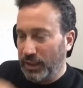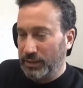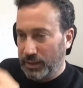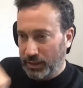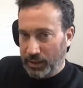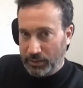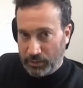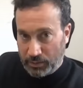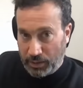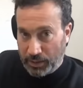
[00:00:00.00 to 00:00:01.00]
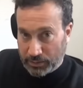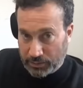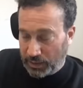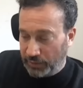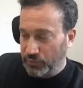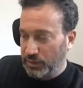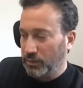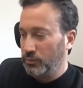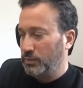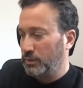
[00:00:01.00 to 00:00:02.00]
designated as safe
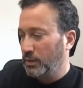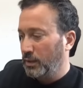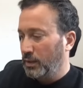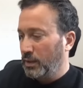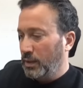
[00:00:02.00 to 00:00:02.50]
zones.